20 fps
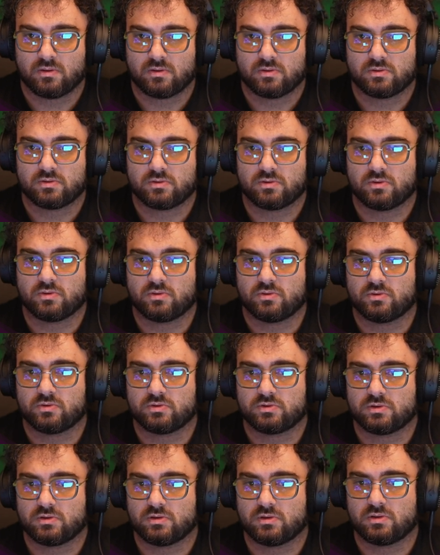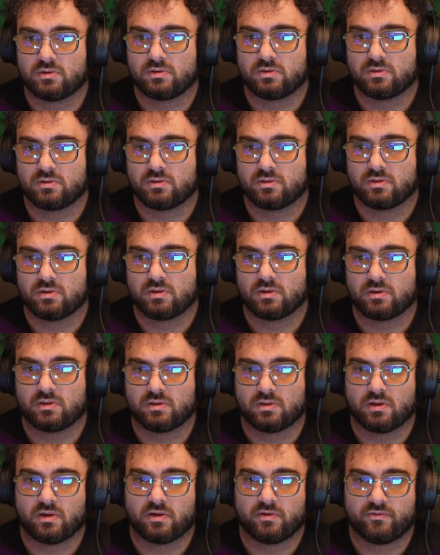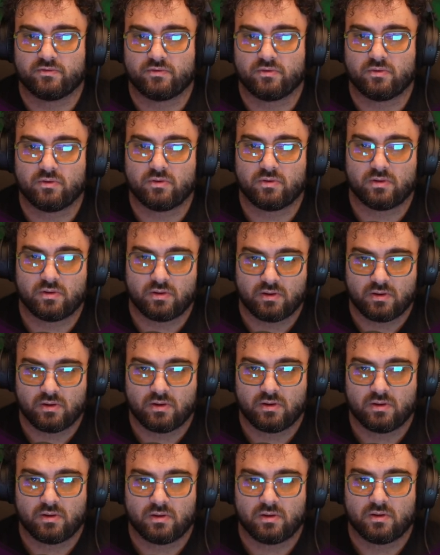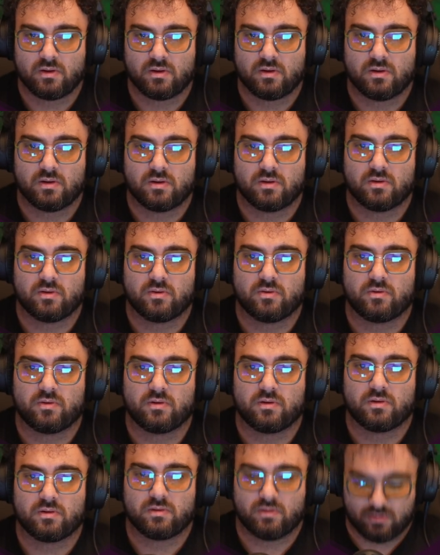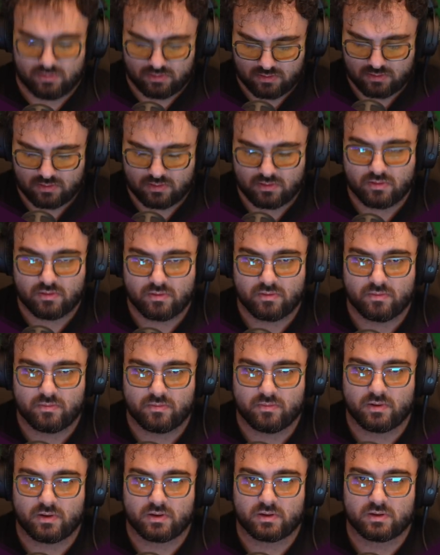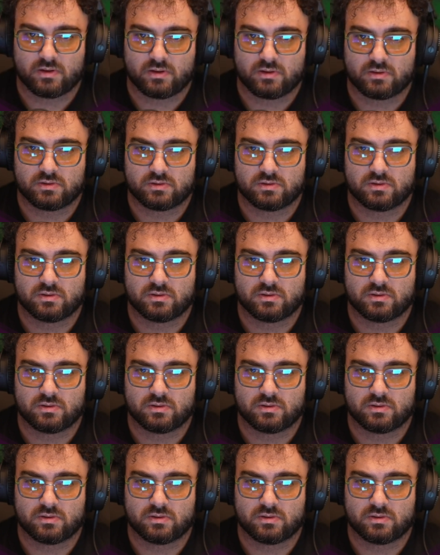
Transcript: solution in day 4. We need package.